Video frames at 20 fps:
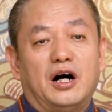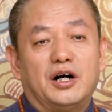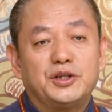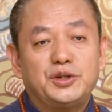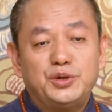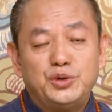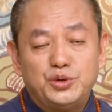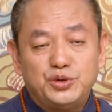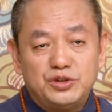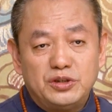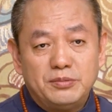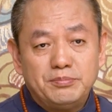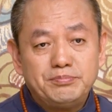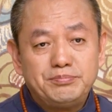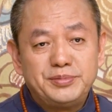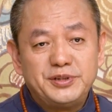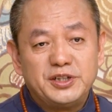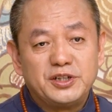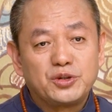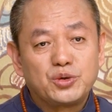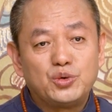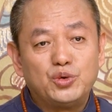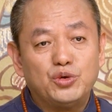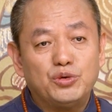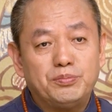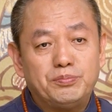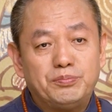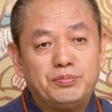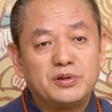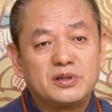And women, though
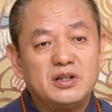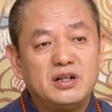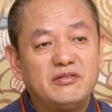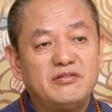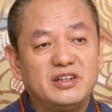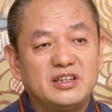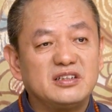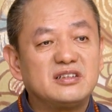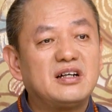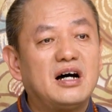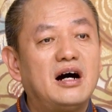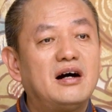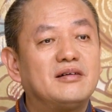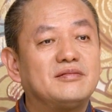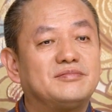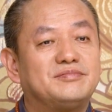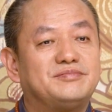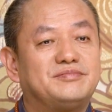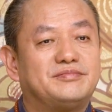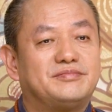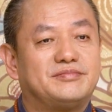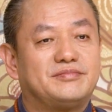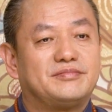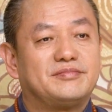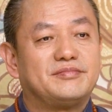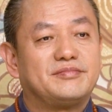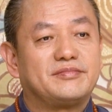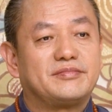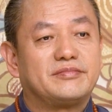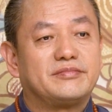poor, must not
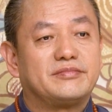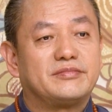whore.